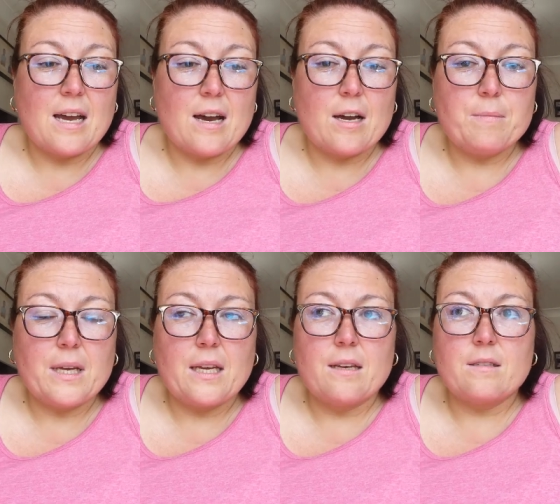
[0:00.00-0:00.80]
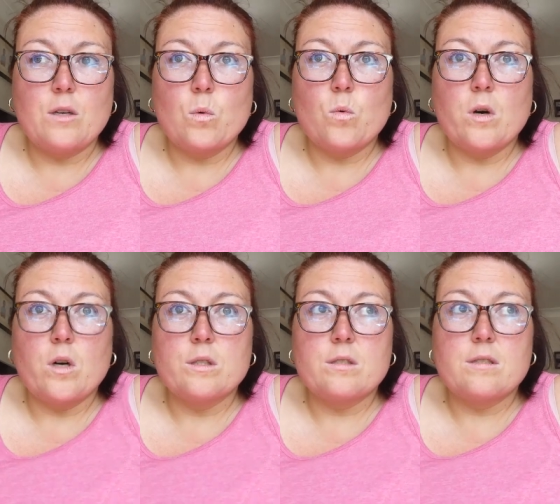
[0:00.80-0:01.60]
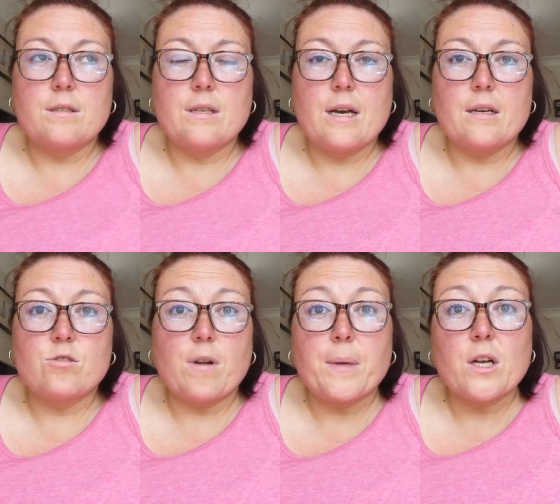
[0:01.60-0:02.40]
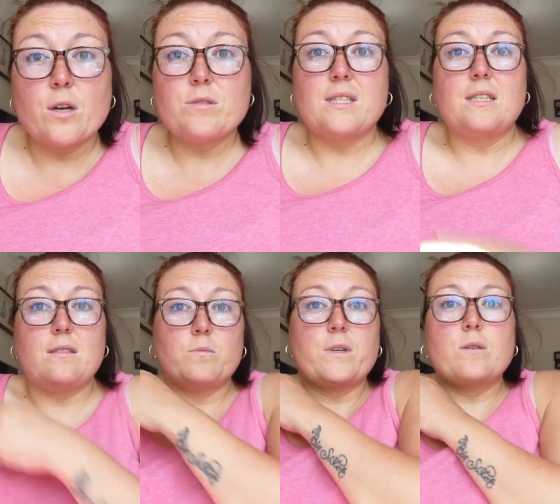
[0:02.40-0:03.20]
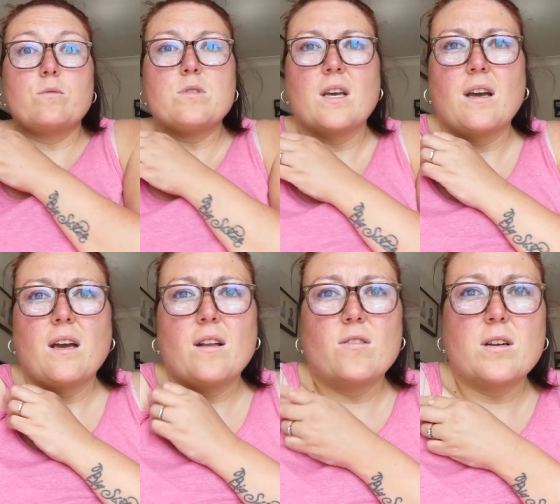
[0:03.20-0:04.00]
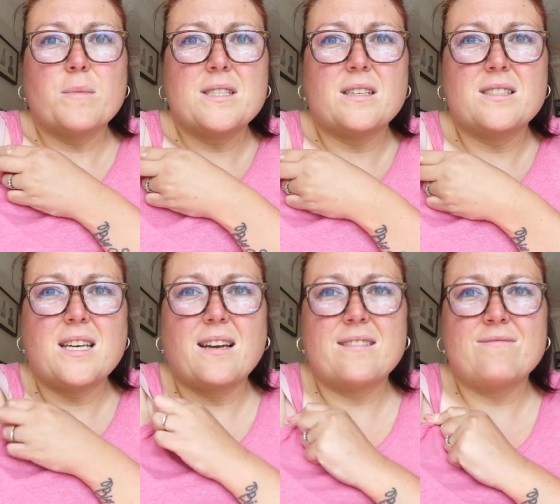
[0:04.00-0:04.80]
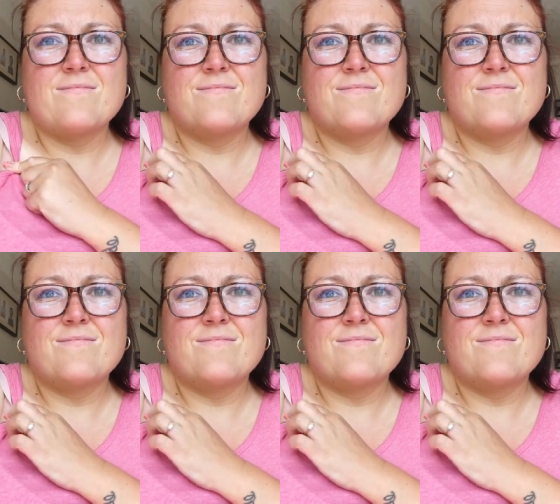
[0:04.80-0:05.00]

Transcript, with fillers: um, Ian was uh, ceramic coating his wheels, look at my suntan.